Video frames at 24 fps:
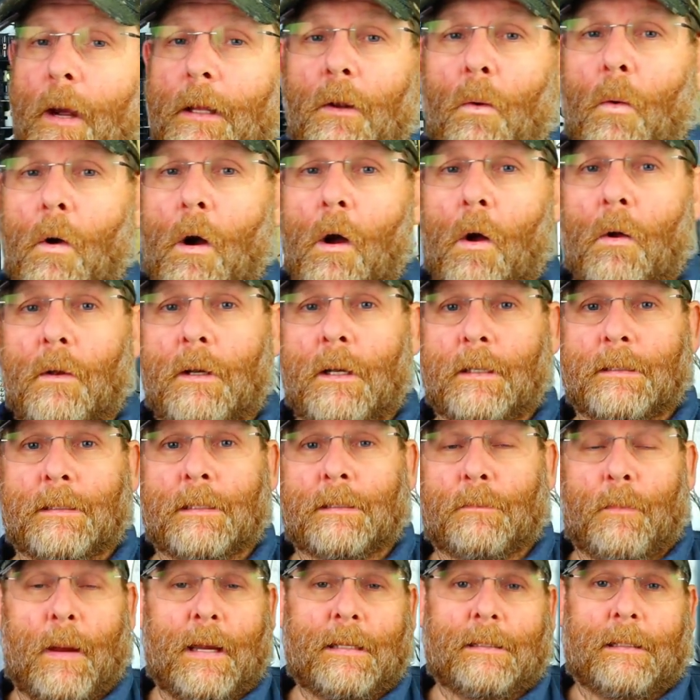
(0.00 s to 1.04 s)
right in the wall because
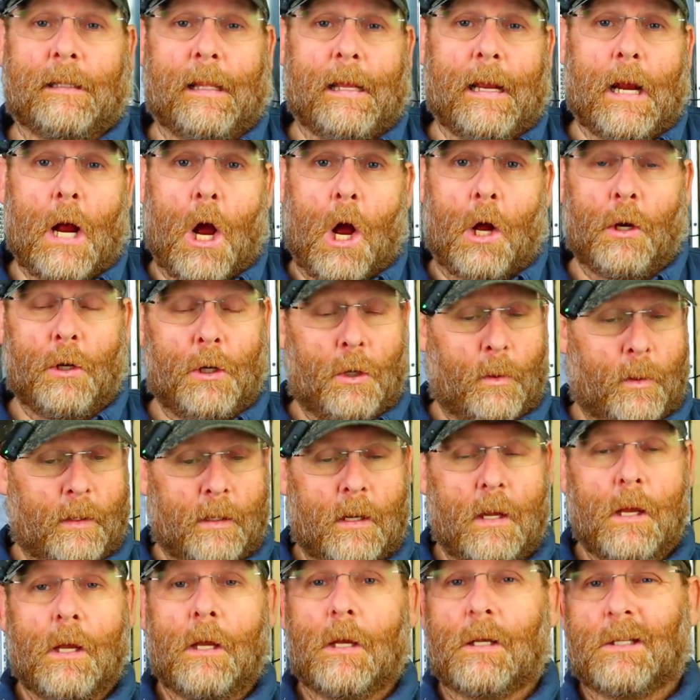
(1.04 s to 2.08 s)
it's basically conduit.
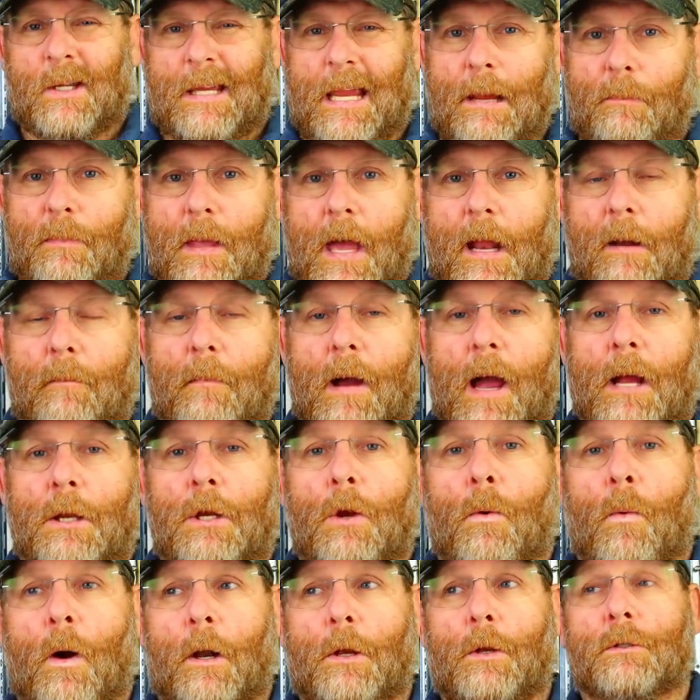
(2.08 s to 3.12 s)
So keep that in mind.
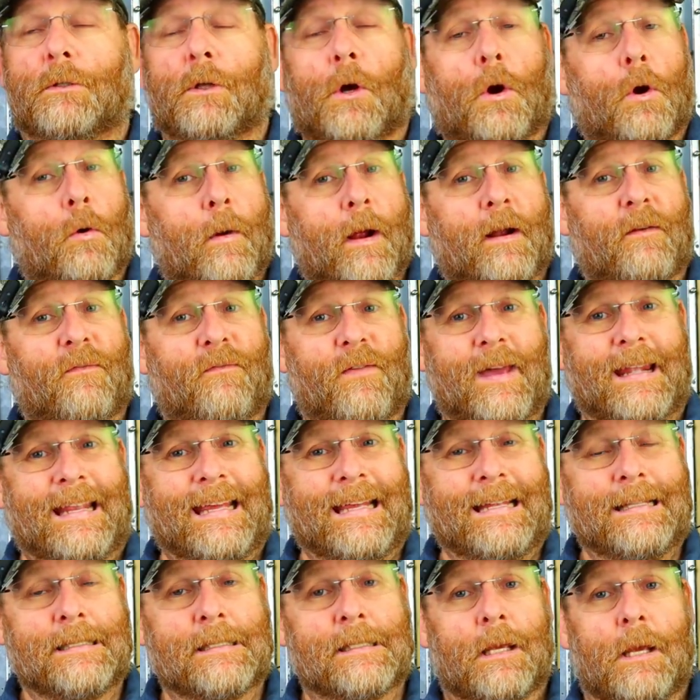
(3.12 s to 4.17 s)
You want to use the correct
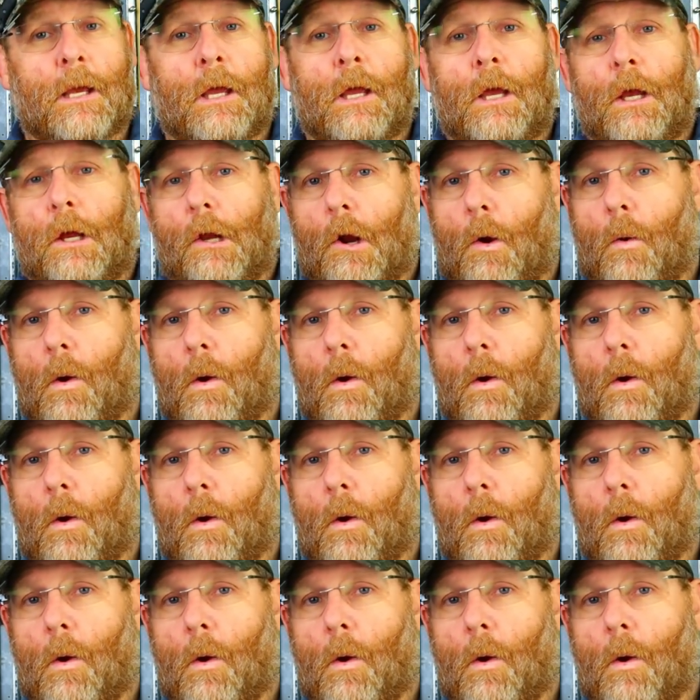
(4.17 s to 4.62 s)
fittings. You